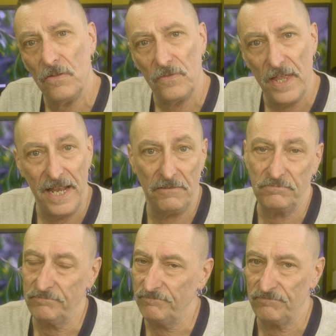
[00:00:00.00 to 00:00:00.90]

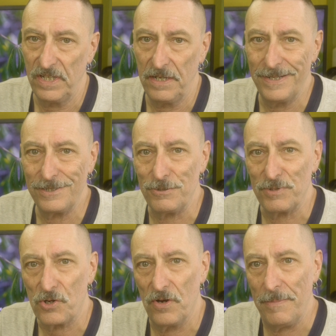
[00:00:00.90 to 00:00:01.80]
then think about
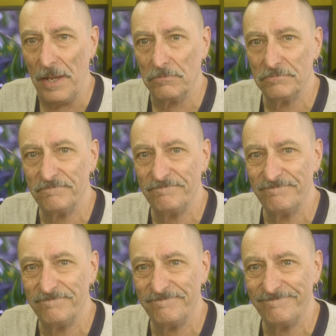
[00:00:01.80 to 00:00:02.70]
subscribing.
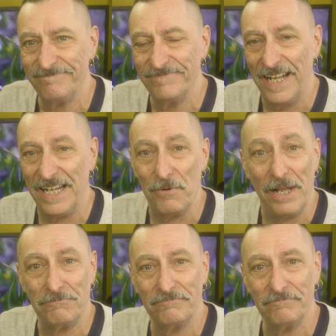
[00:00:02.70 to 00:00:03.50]
Anyway,